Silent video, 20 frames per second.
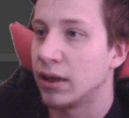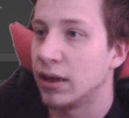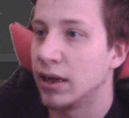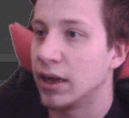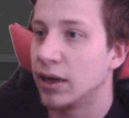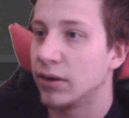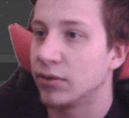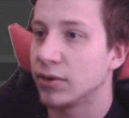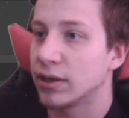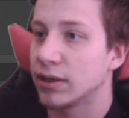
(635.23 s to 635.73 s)

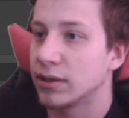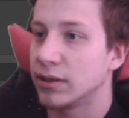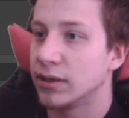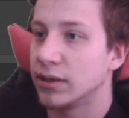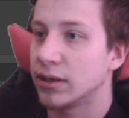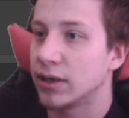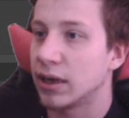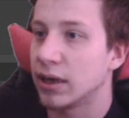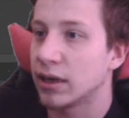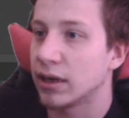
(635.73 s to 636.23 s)
And now you can see
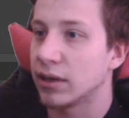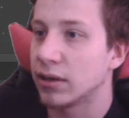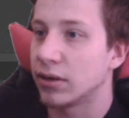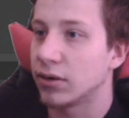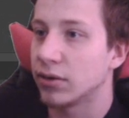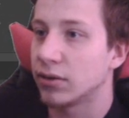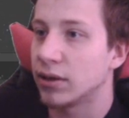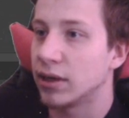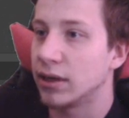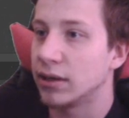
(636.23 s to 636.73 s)
that I can
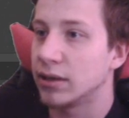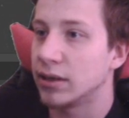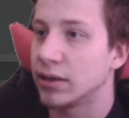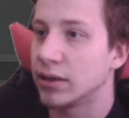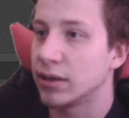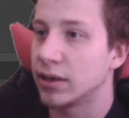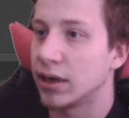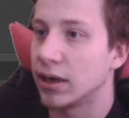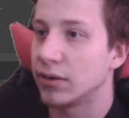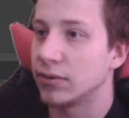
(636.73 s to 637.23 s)
rotate
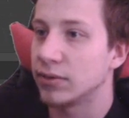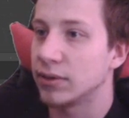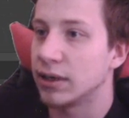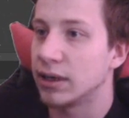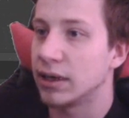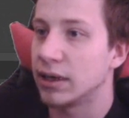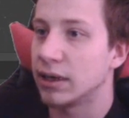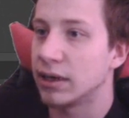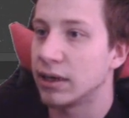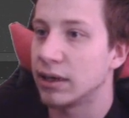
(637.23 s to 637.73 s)
it around
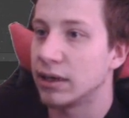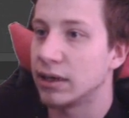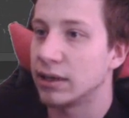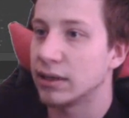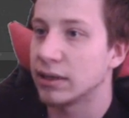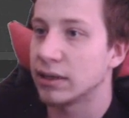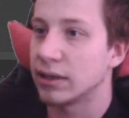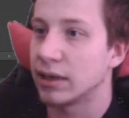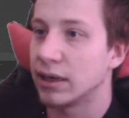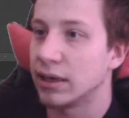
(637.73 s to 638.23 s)
there
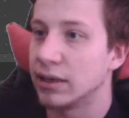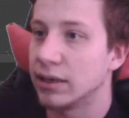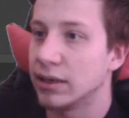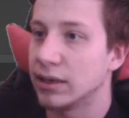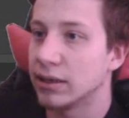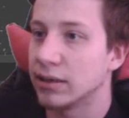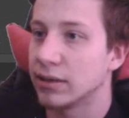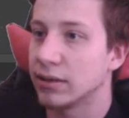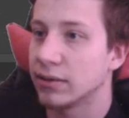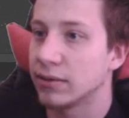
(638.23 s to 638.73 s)
as I
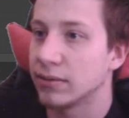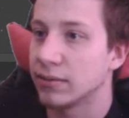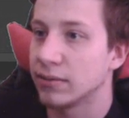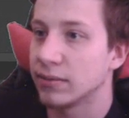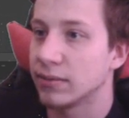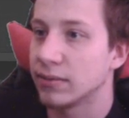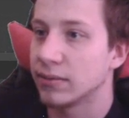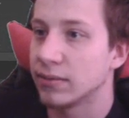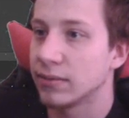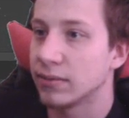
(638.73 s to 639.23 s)
need.
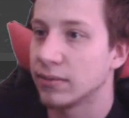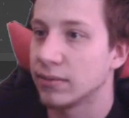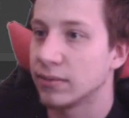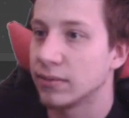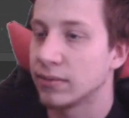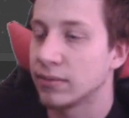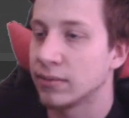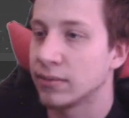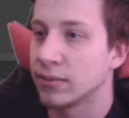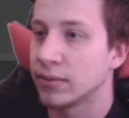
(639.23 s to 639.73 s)

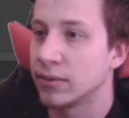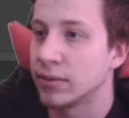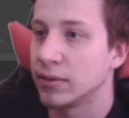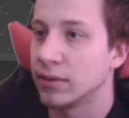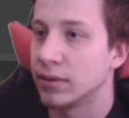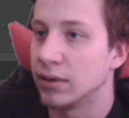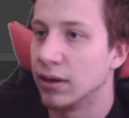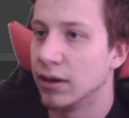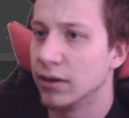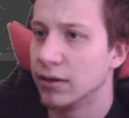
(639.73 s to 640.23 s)

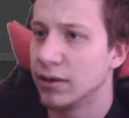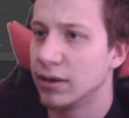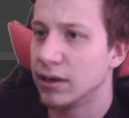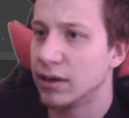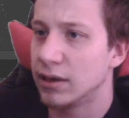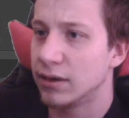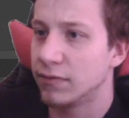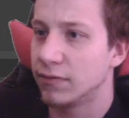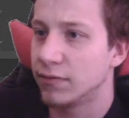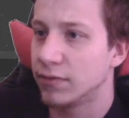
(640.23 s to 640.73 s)
And
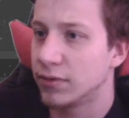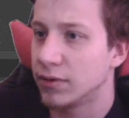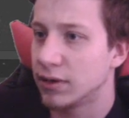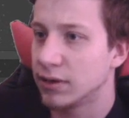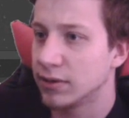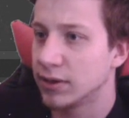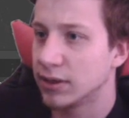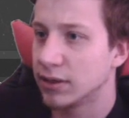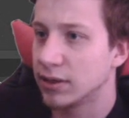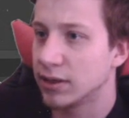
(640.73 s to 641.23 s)
there are for
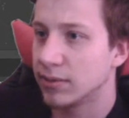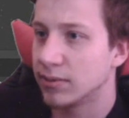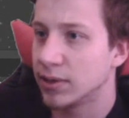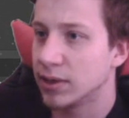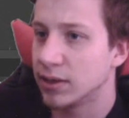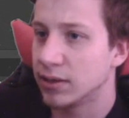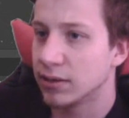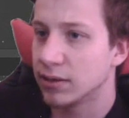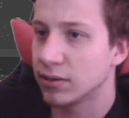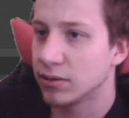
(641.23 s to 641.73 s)
us some
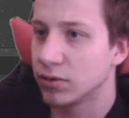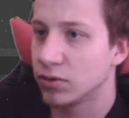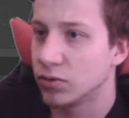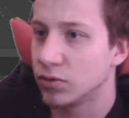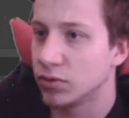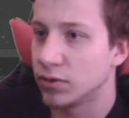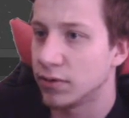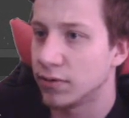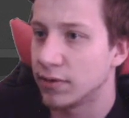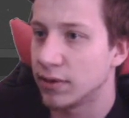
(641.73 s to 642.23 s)
reason
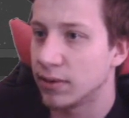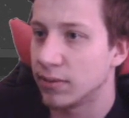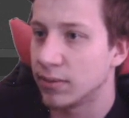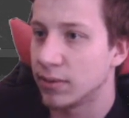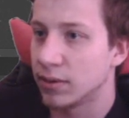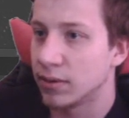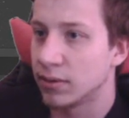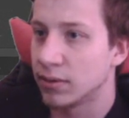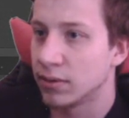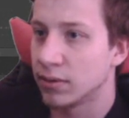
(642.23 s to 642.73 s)
2 of them.